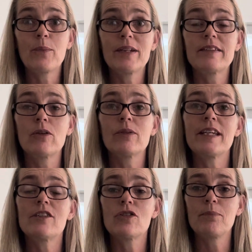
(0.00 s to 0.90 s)
we still
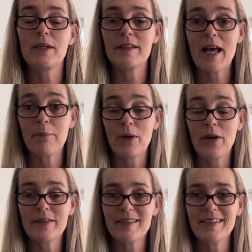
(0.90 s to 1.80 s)
need to be that
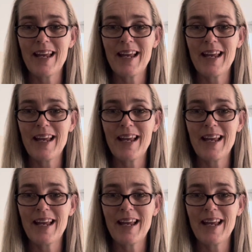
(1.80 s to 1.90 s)
person,